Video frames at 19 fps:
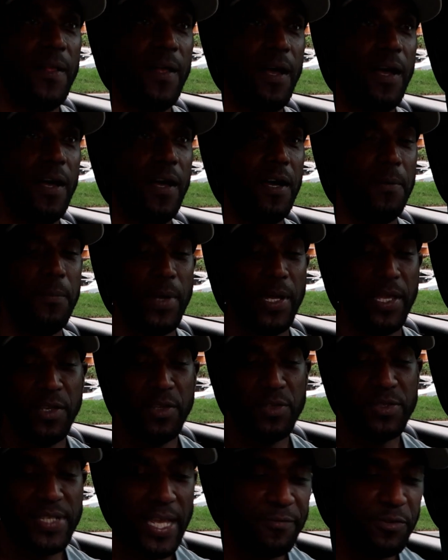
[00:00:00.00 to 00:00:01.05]
I
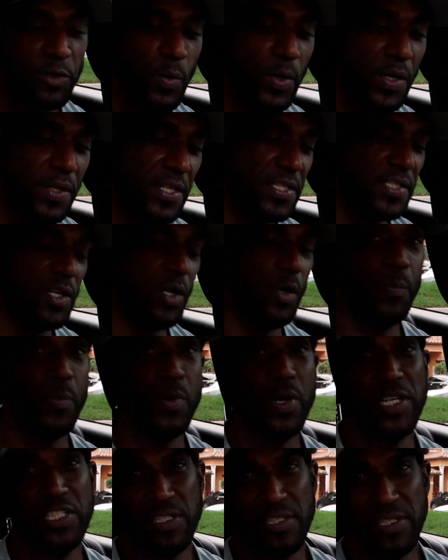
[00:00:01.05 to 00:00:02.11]
used to have to wear these
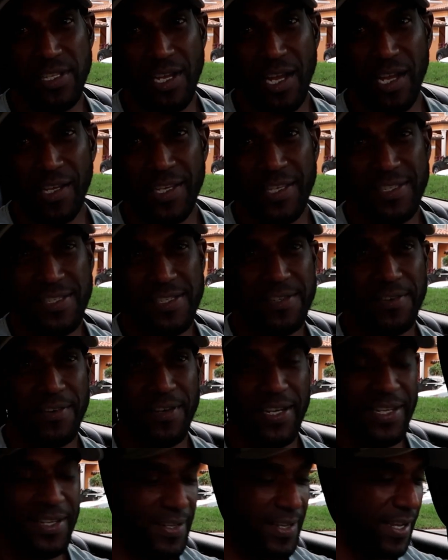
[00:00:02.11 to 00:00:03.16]
compression stockings,
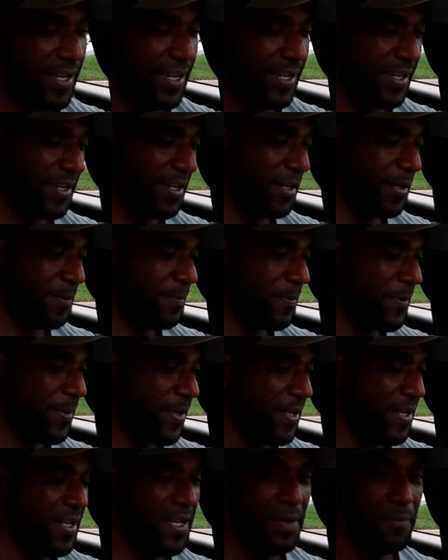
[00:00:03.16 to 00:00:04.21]
right?
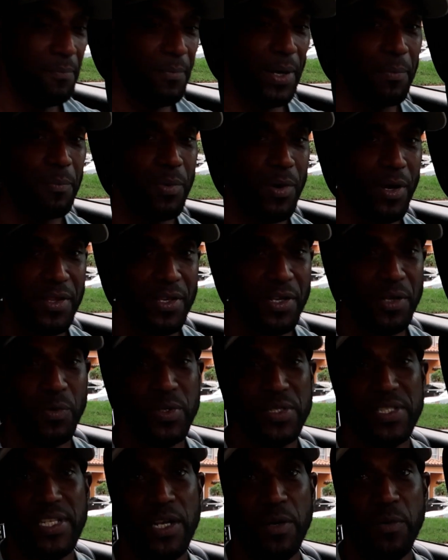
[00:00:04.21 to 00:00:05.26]
And my brother
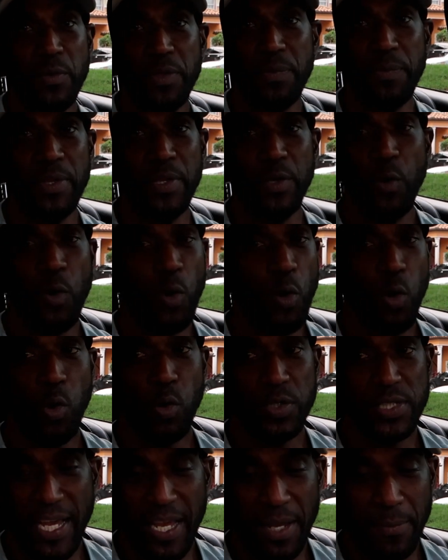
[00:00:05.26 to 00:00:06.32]
was there with me the
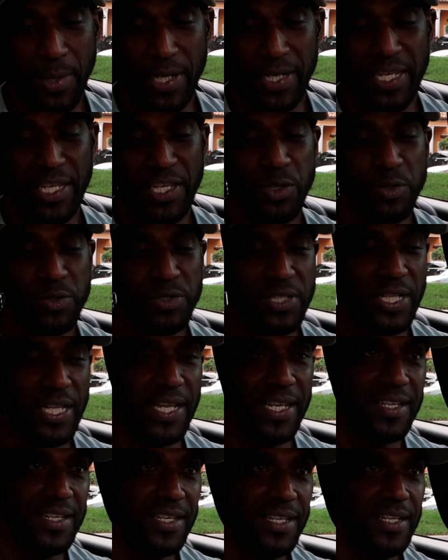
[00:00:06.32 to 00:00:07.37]
whole time, and he used to
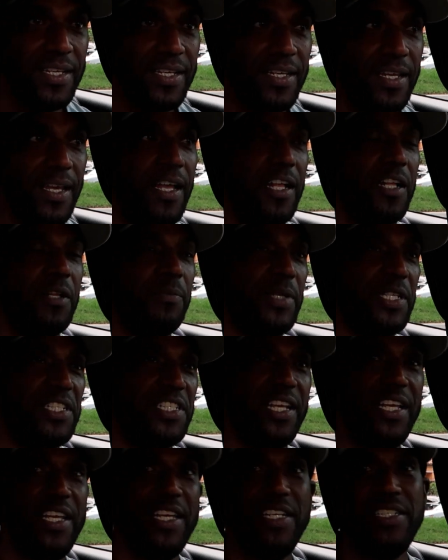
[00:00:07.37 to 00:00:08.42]
like help me
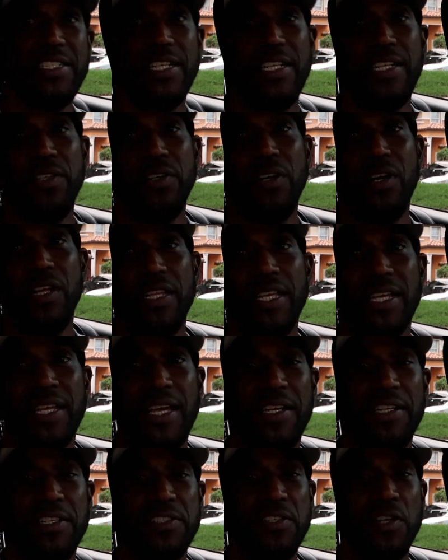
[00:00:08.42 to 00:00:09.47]
change and do all that
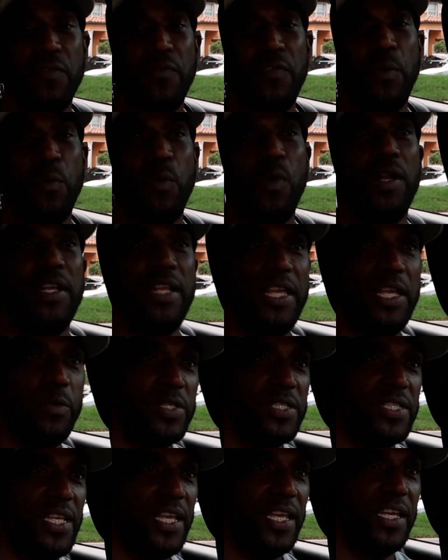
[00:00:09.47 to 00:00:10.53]
kind of stuff. And one day he
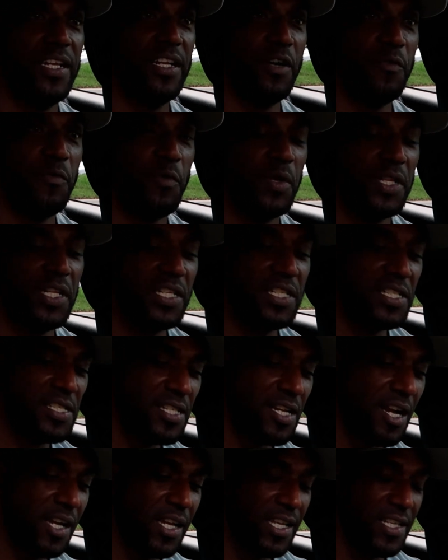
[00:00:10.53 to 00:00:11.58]
was taking off one of the
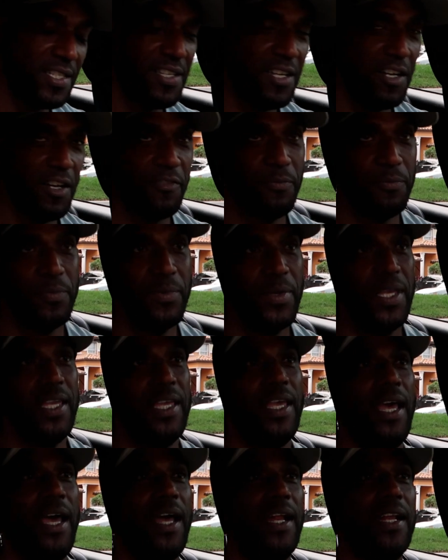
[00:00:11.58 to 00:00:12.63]
stockings off,
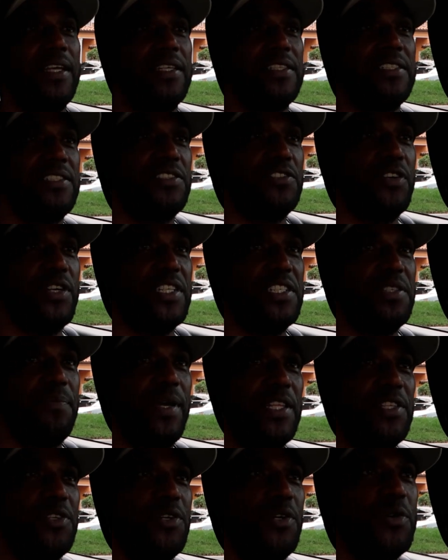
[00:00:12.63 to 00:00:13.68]
and I stretched
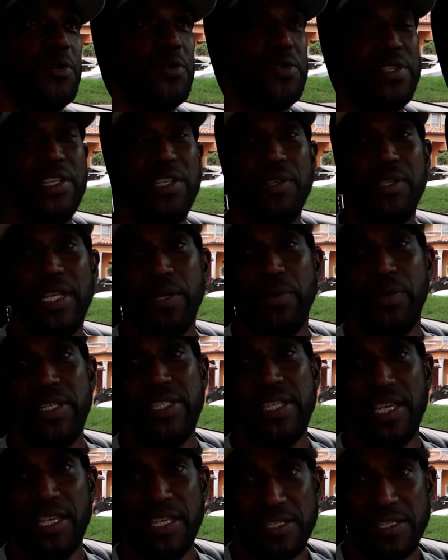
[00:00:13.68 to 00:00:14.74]
my toes, you know, like when you
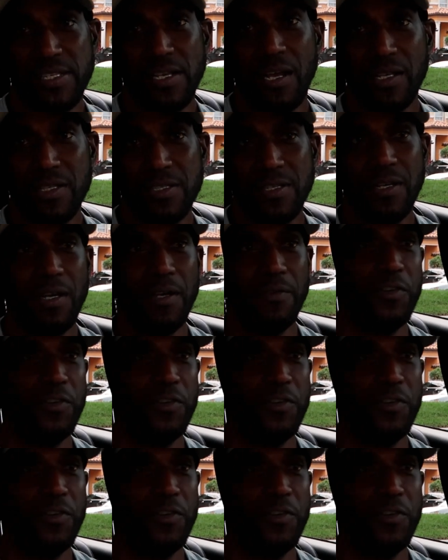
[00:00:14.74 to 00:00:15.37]
take your socks off